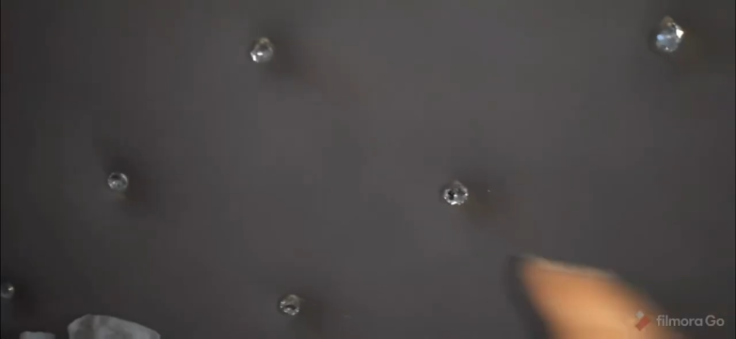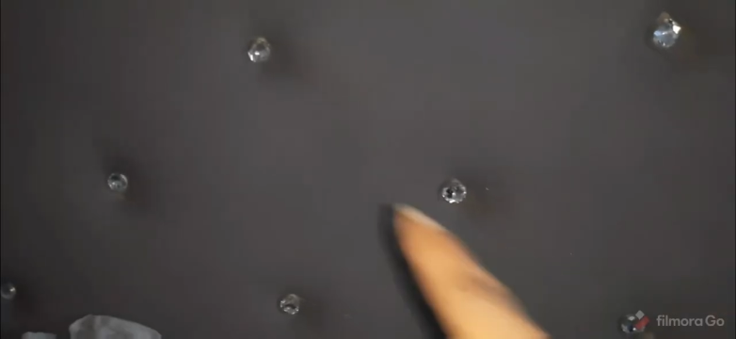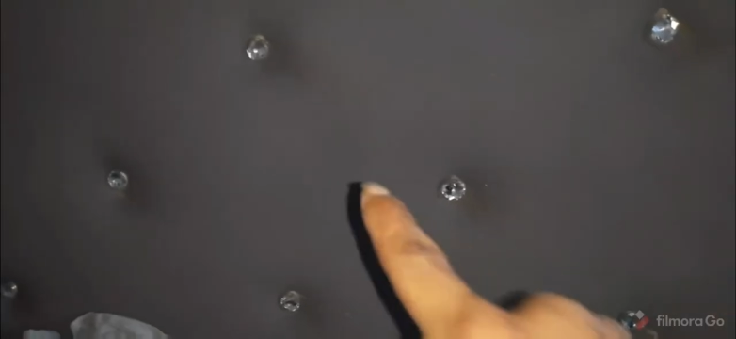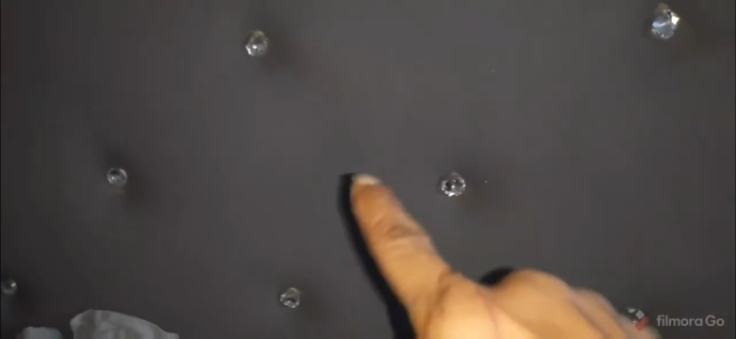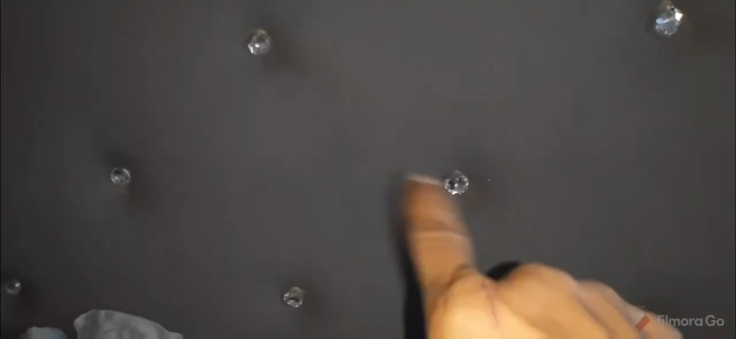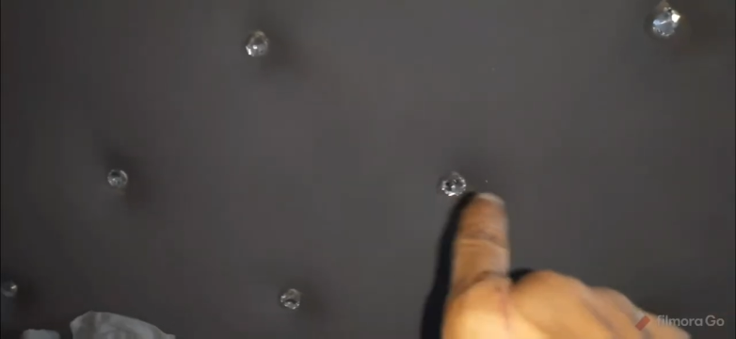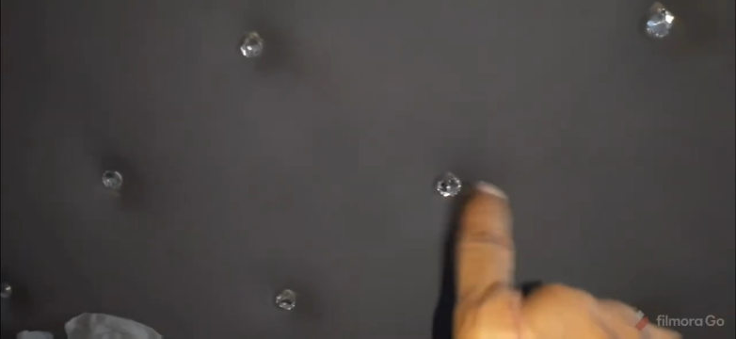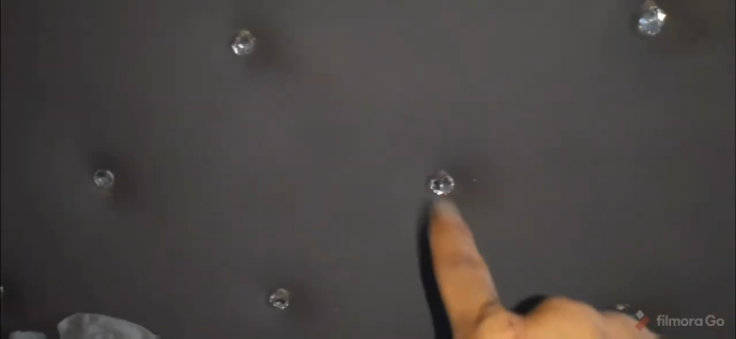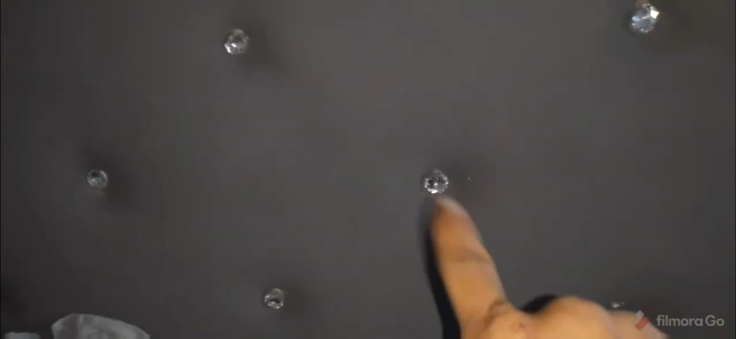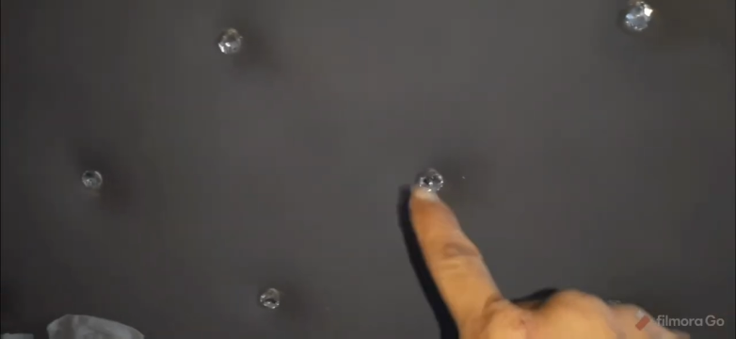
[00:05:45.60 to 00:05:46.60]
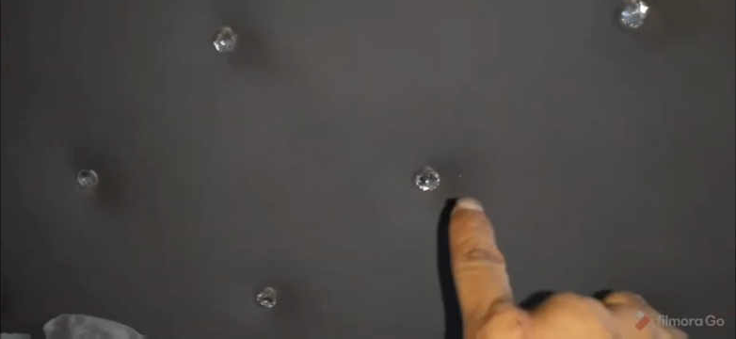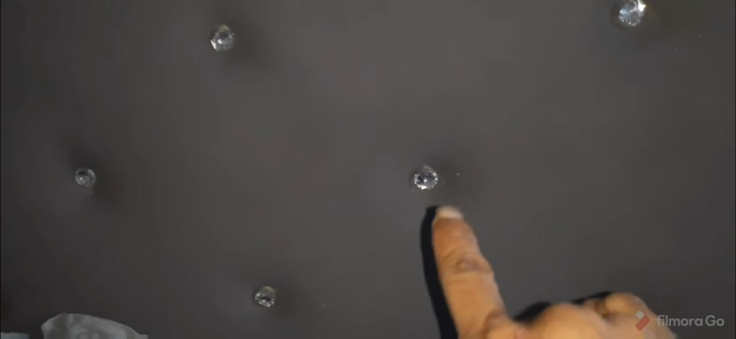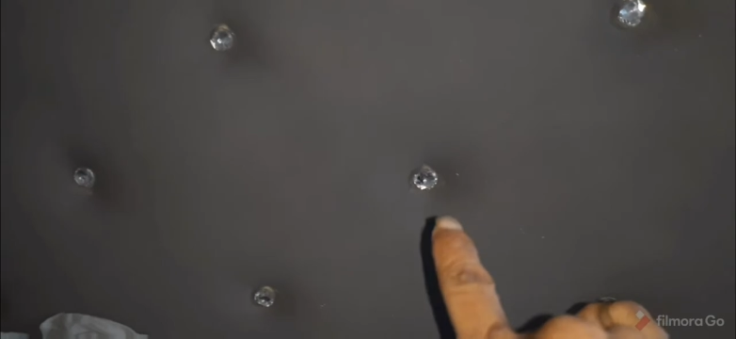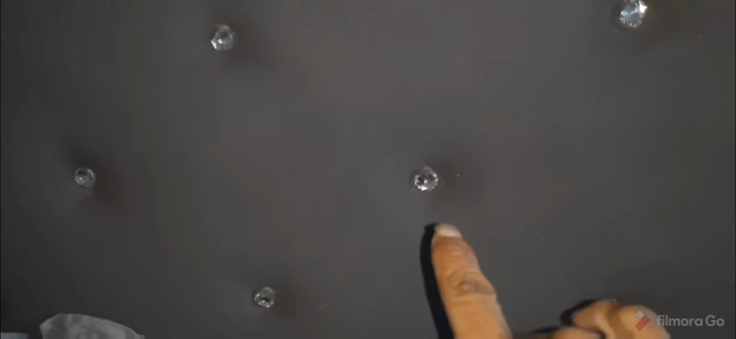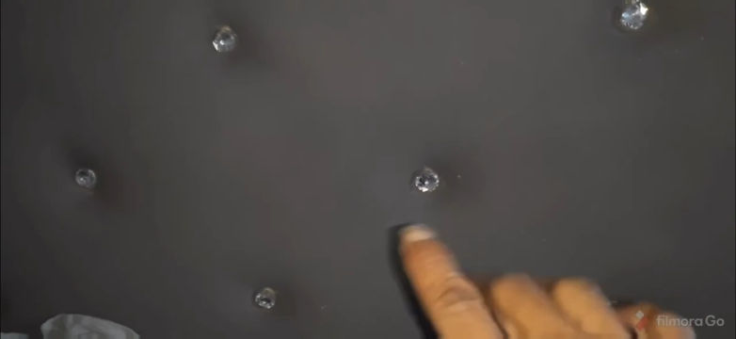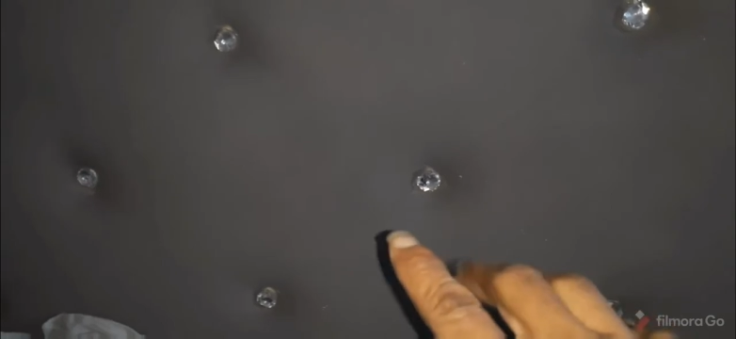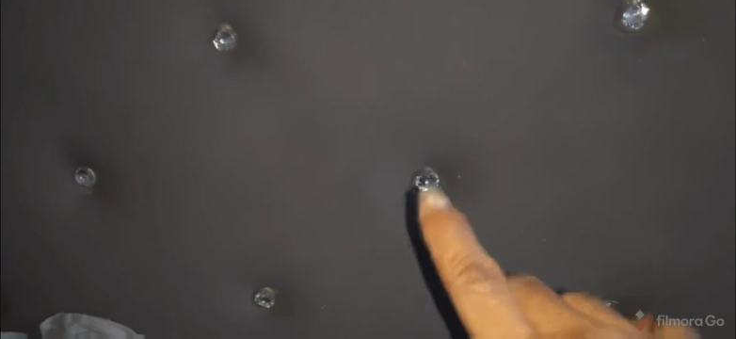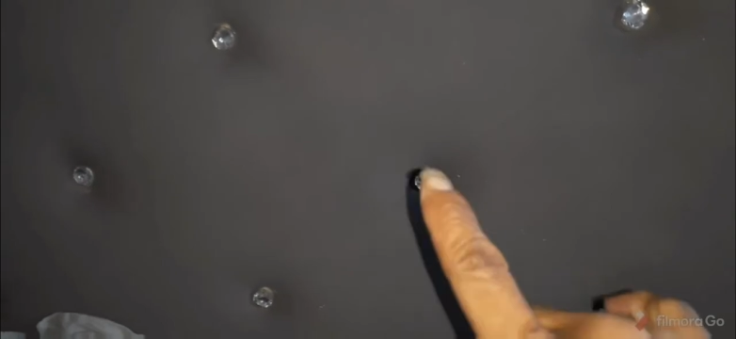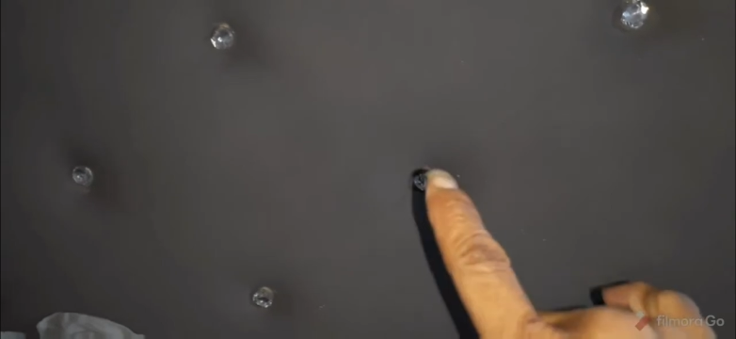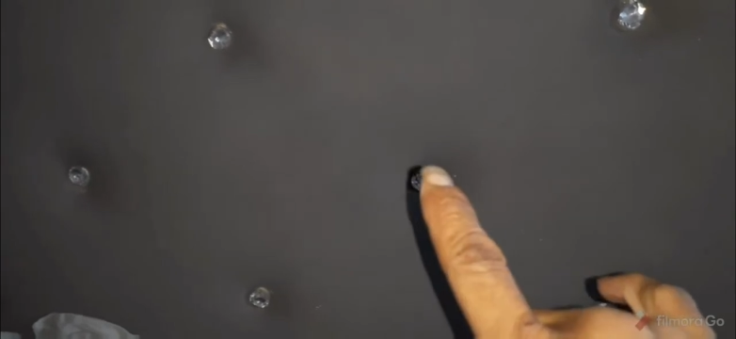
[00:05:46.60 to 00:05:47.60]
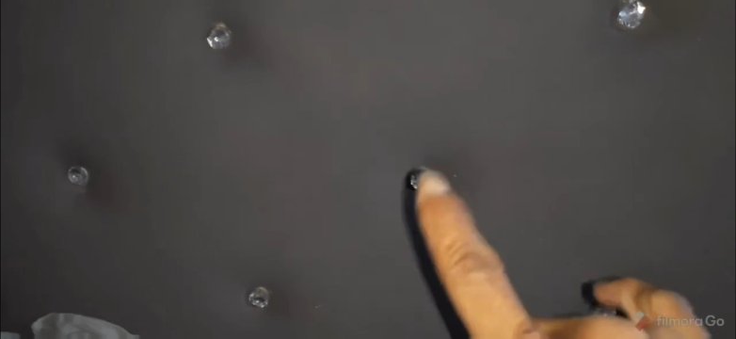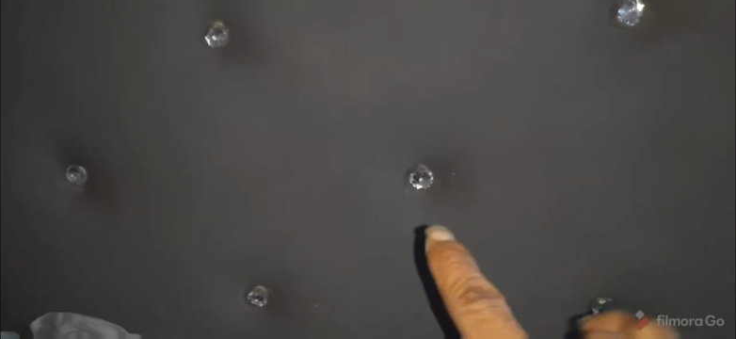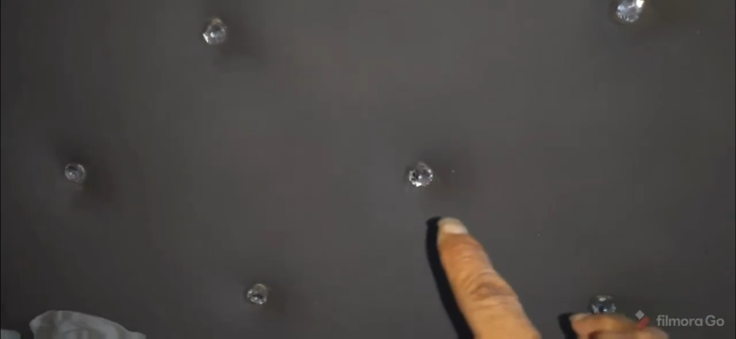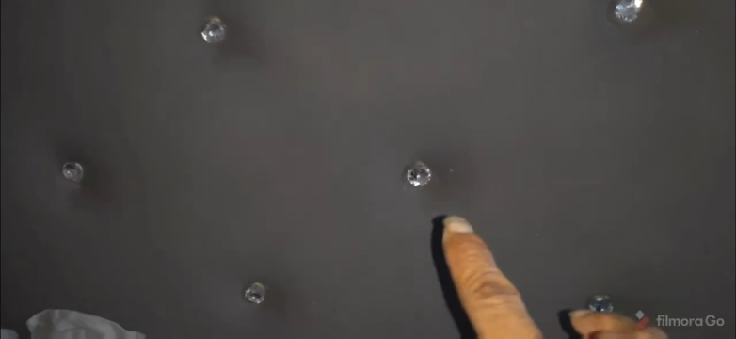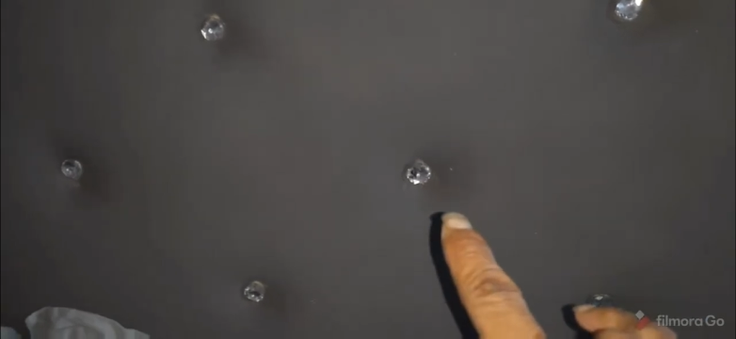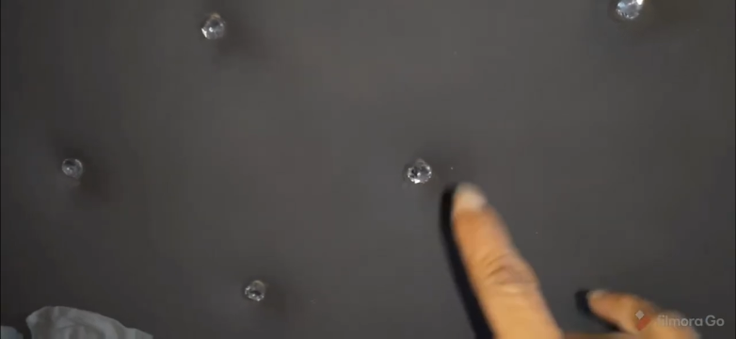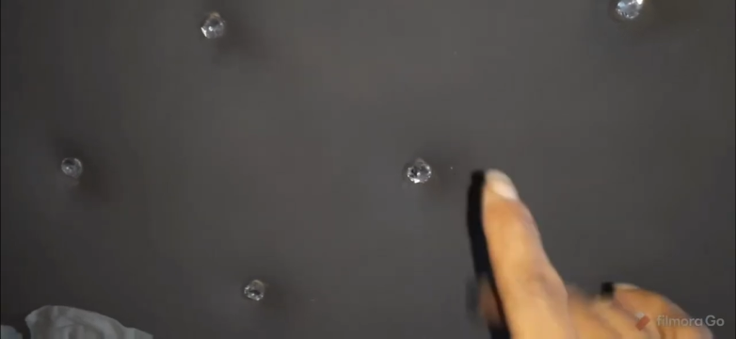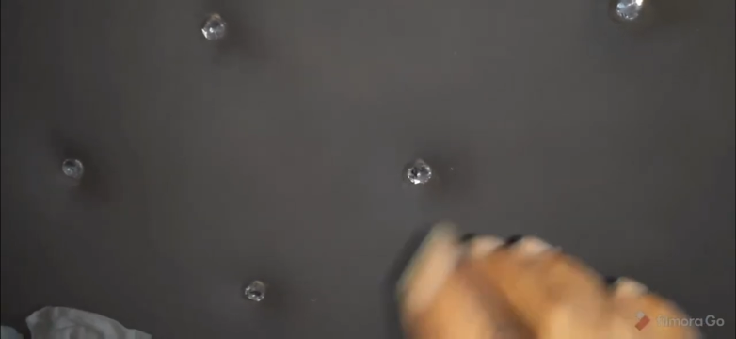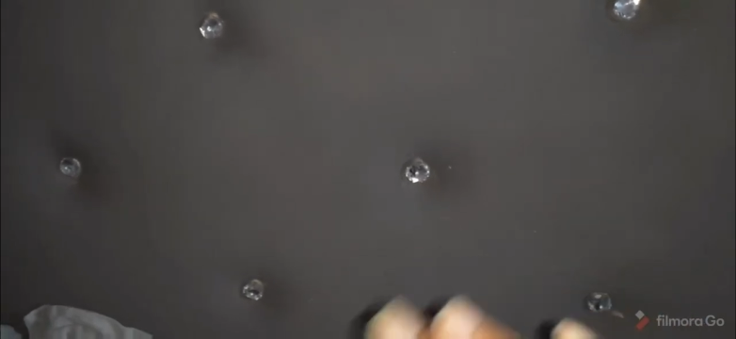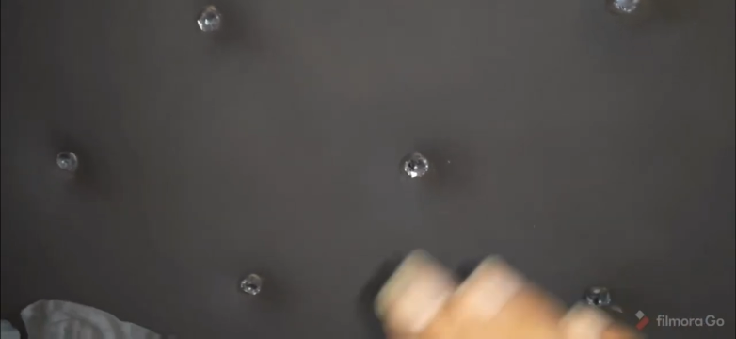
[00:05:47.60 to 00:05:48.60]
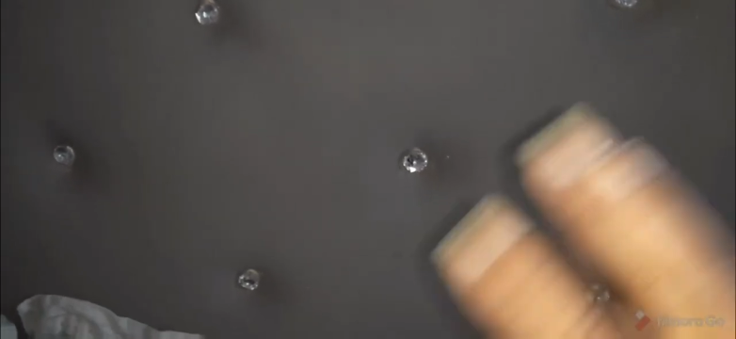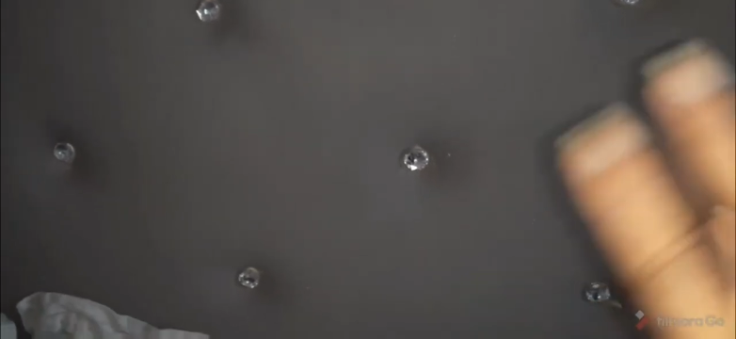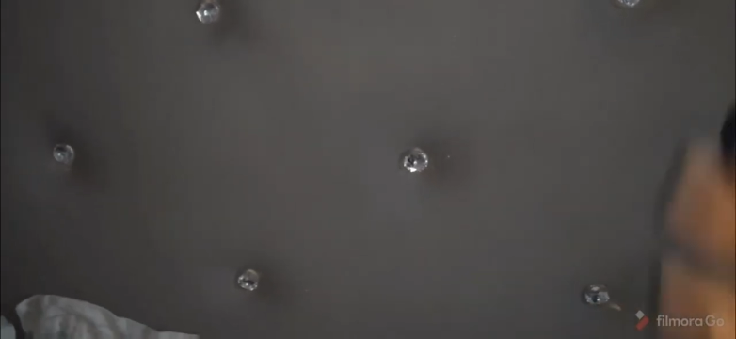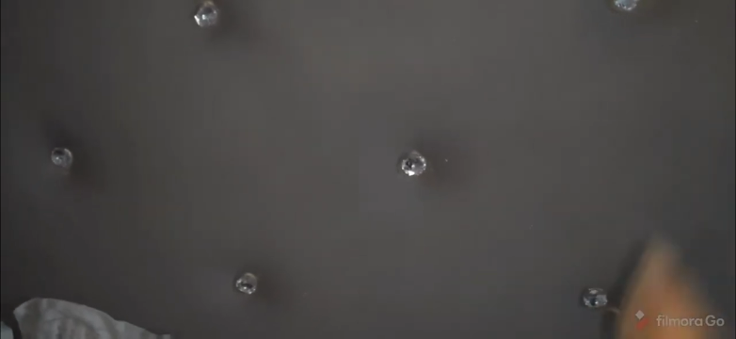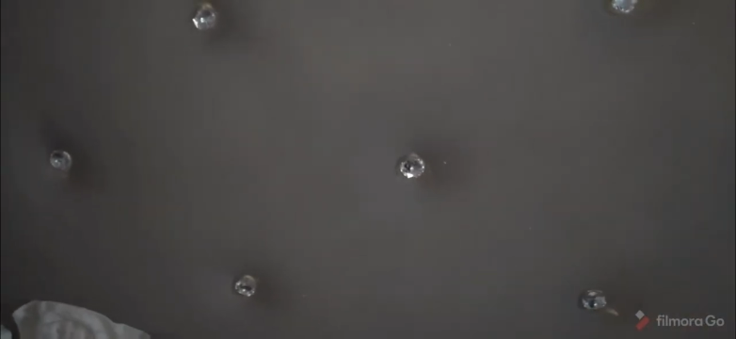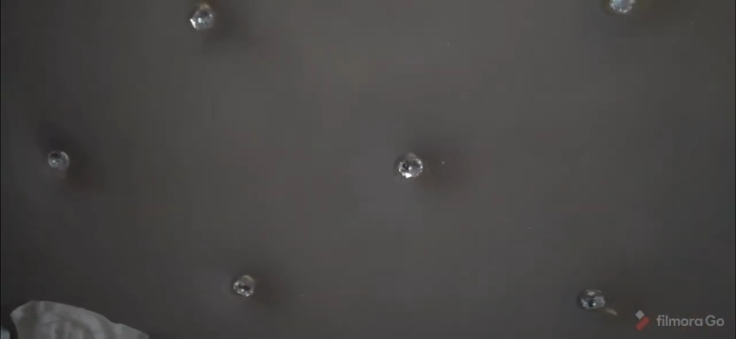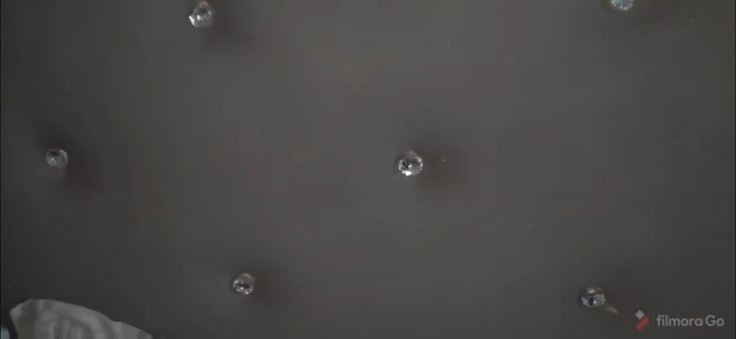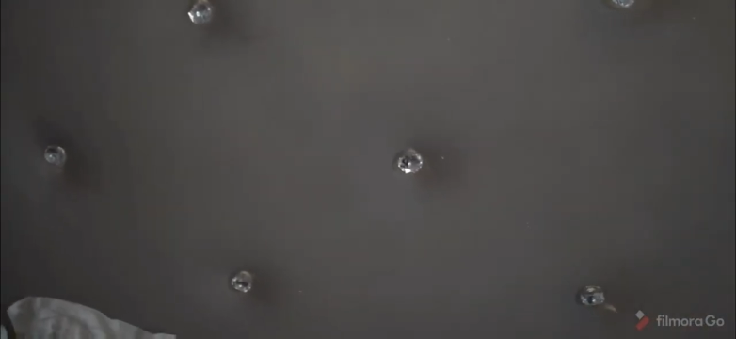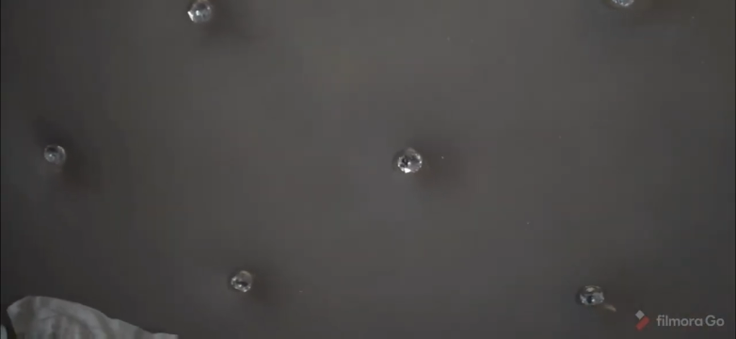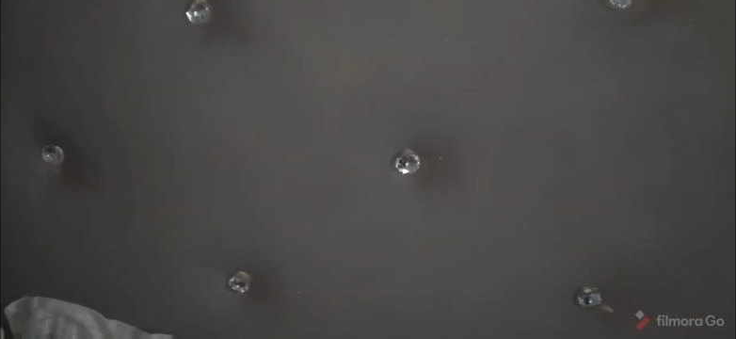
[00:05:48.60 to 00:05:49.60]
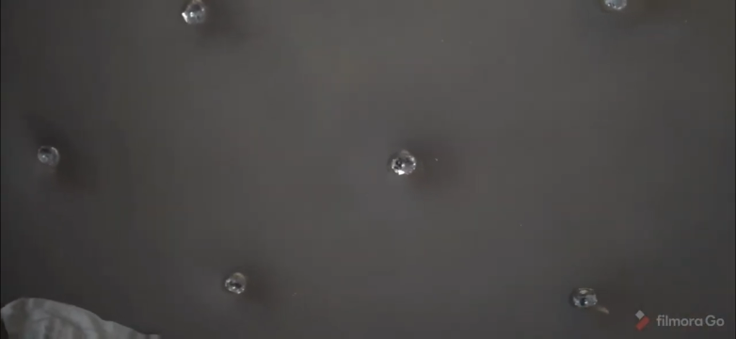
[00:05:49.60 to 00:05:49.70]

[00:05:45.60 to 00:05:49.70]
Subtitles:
No face is visible, so there are no lips to read.